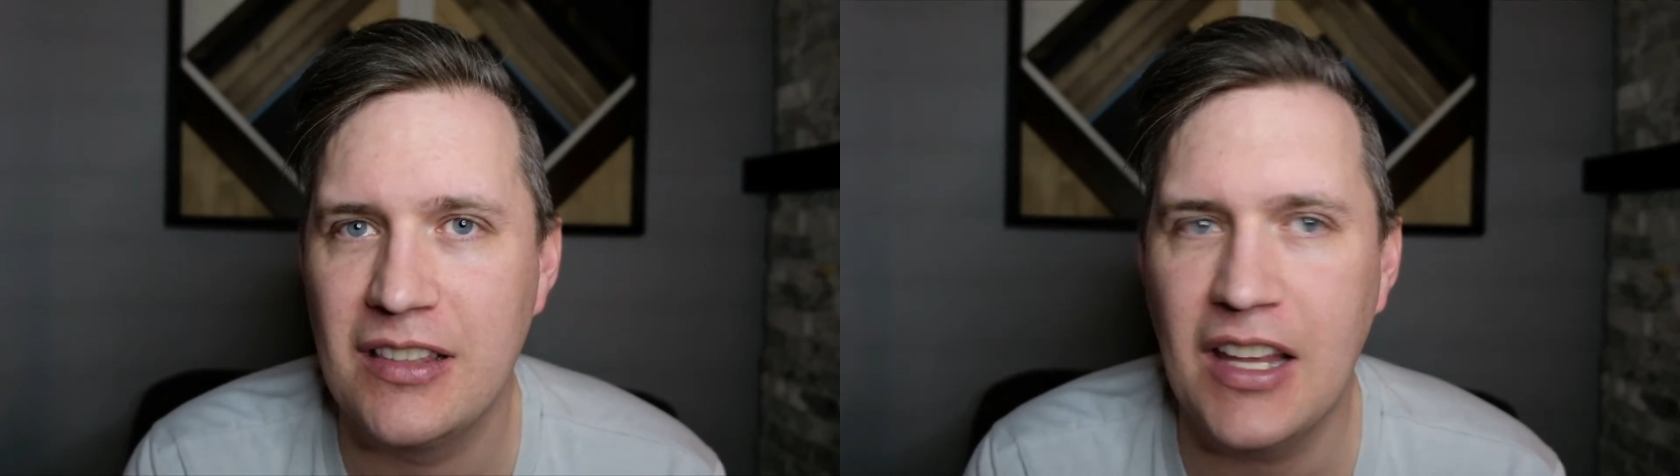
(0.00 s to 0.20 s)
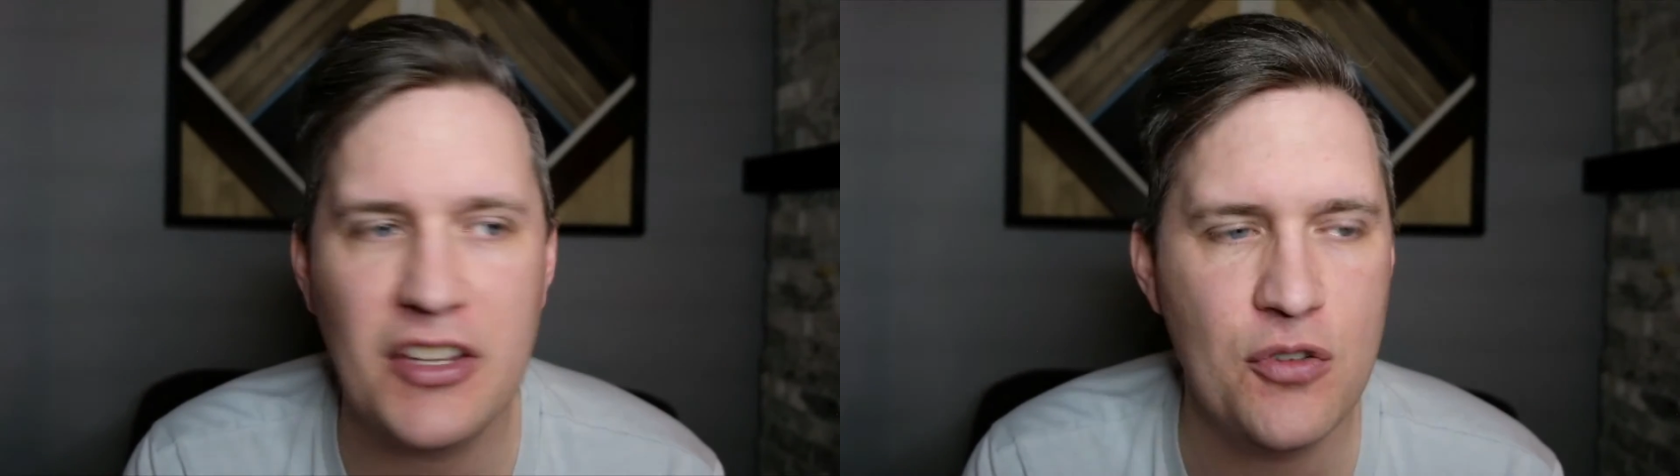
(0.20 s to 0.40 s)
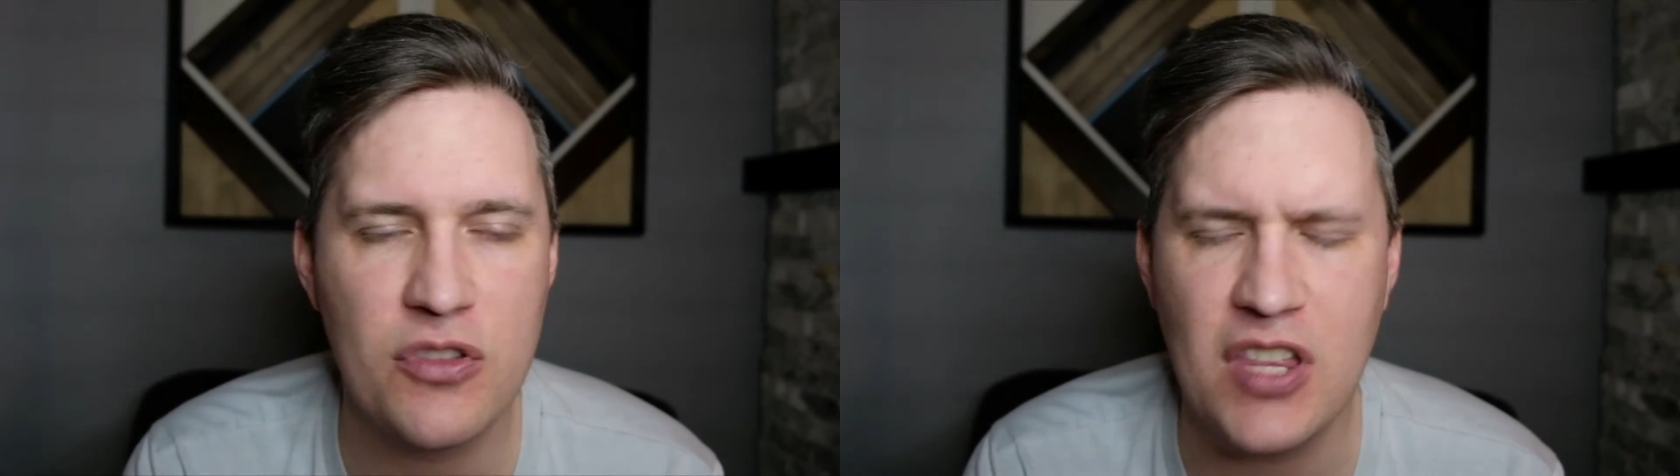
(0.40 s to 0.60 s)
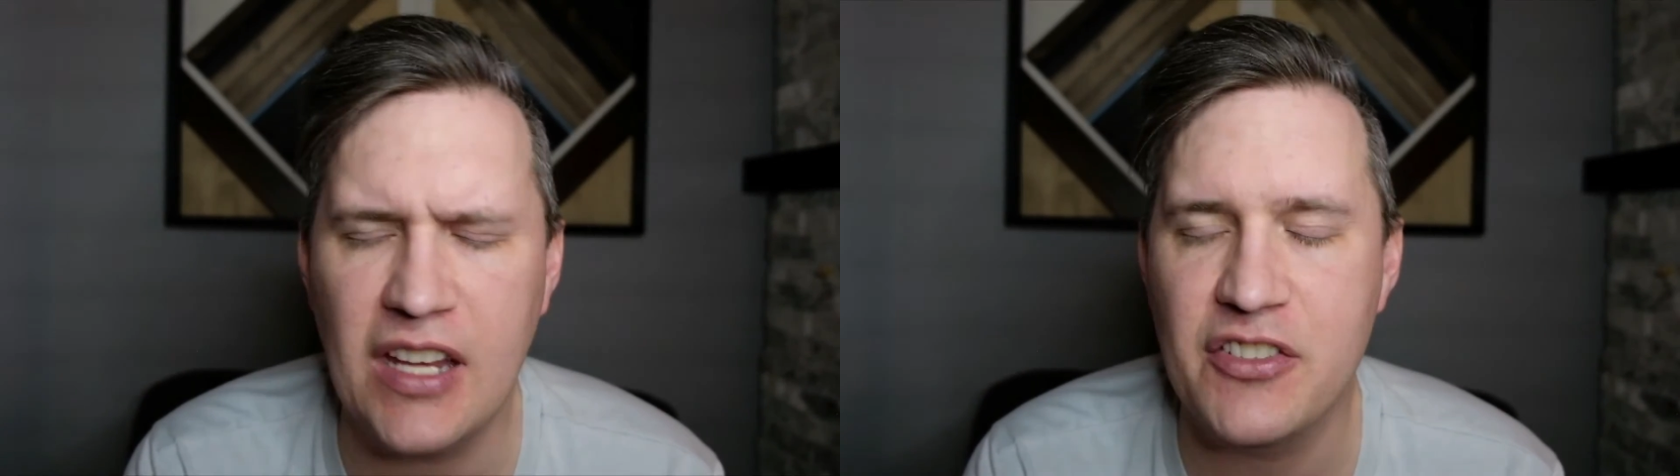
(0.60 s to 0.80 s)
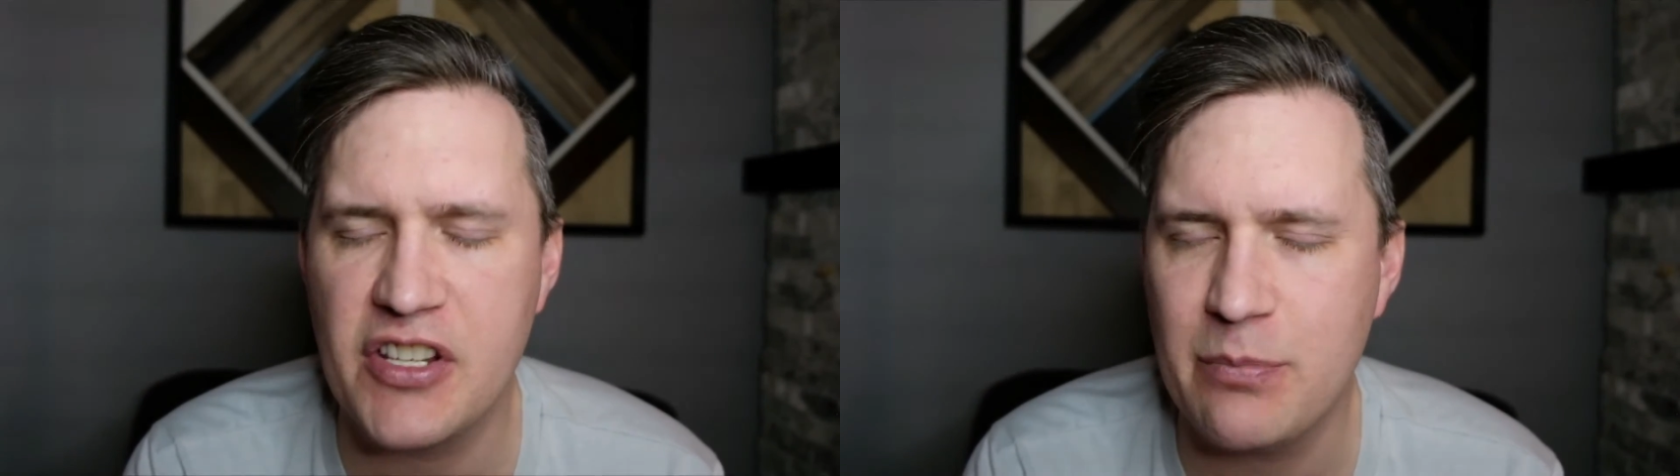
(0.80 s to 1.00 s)
Like, you'd
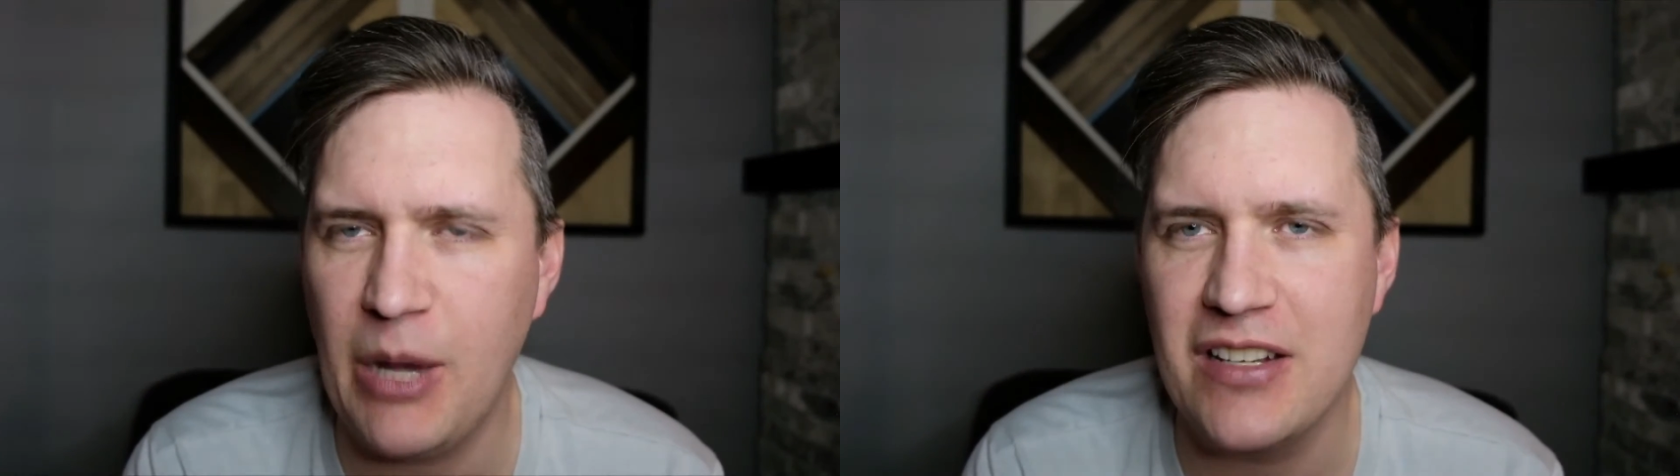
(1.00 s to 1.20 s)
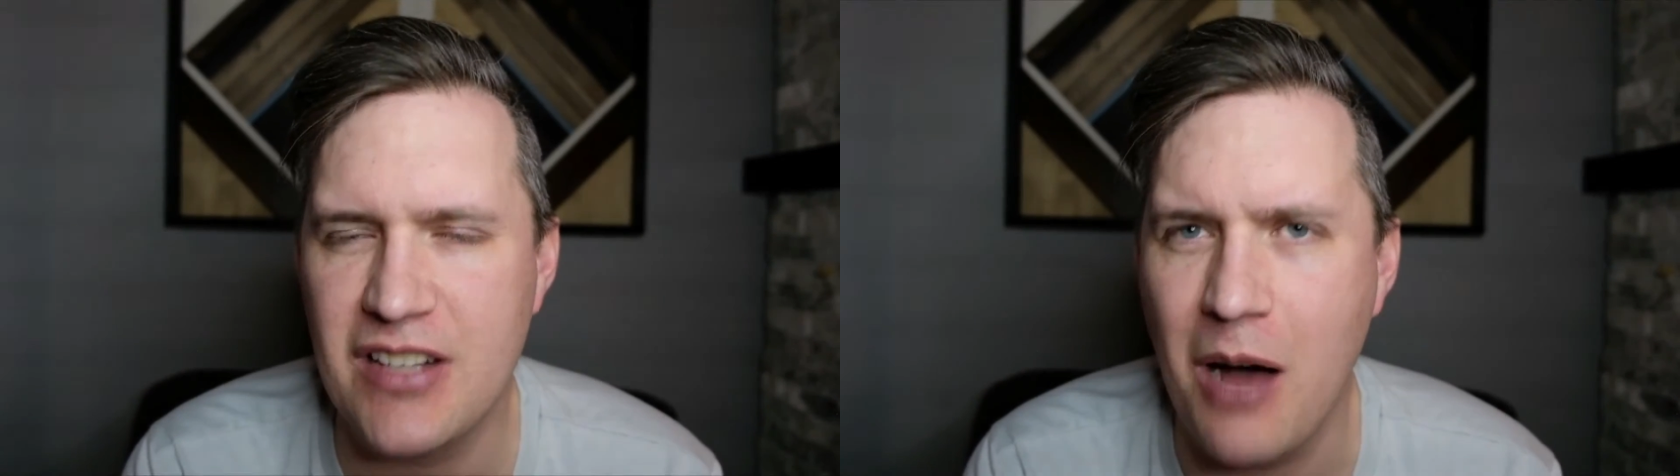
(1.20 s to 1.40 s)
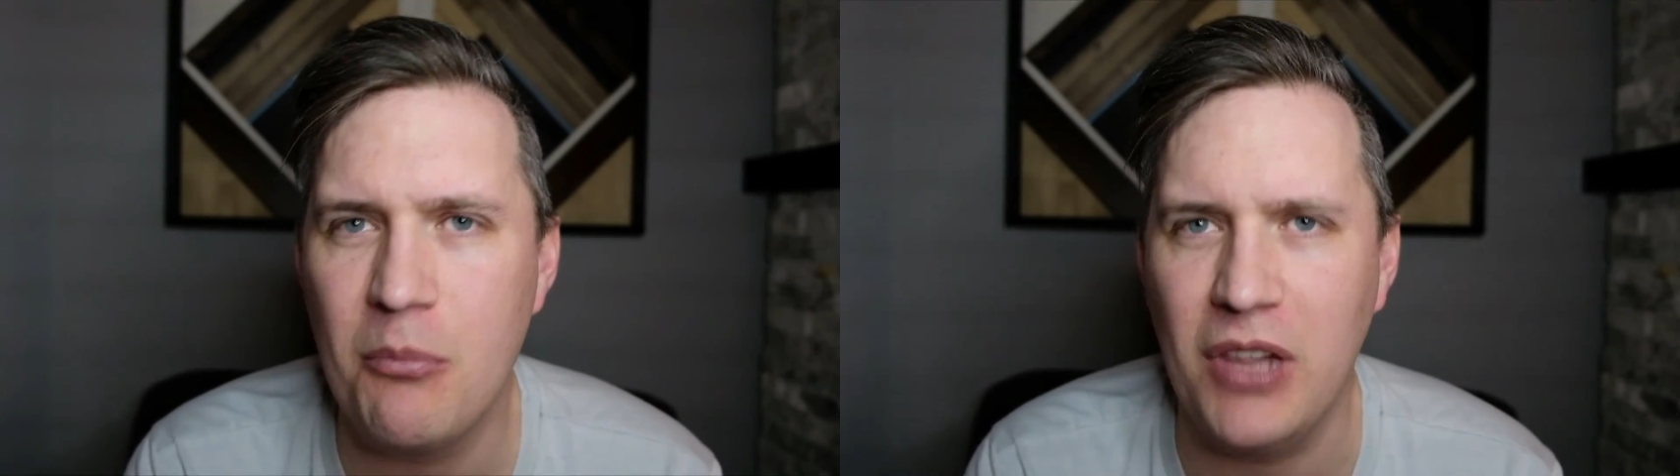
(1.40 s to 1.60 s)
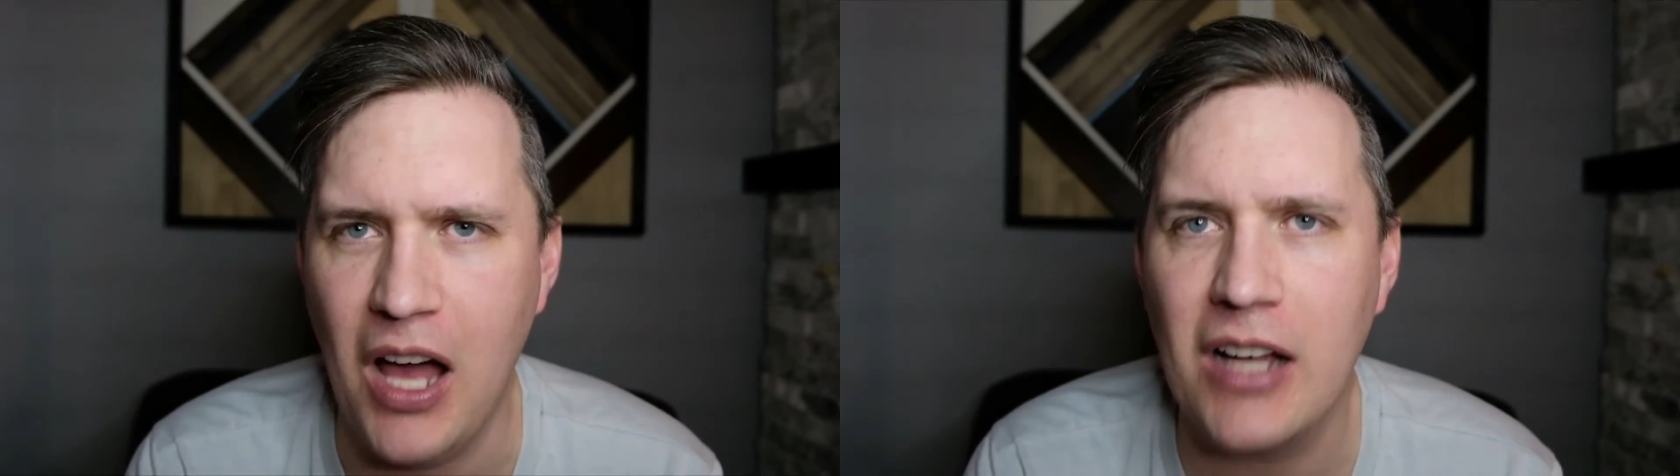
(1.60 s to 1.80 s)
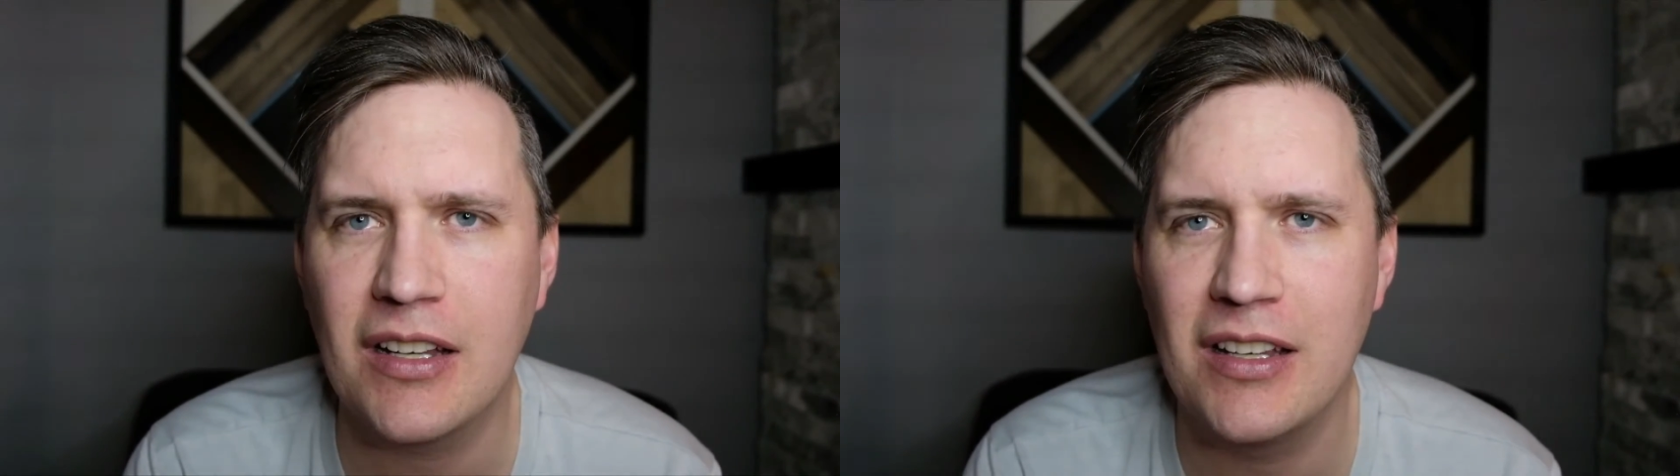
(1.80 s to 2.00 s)
think just by dumb
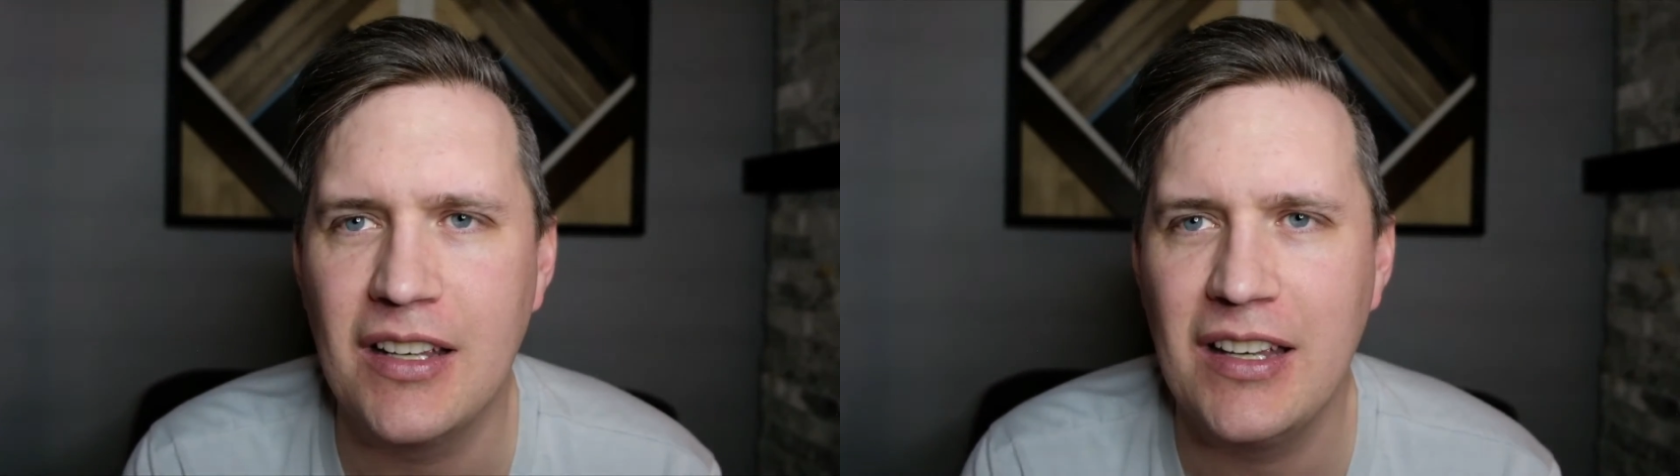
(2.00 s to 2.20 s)
luck,